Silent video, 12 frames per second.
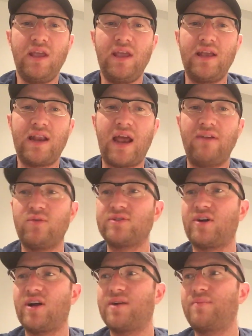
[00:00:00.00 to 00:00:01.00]
And everyone's
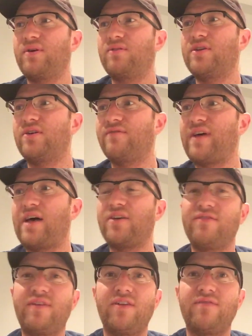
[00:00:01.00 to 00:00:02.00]
talking about, you know,
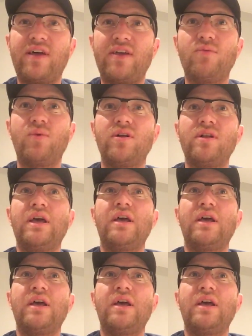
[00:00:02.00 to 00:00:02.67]
value, value, value. Well,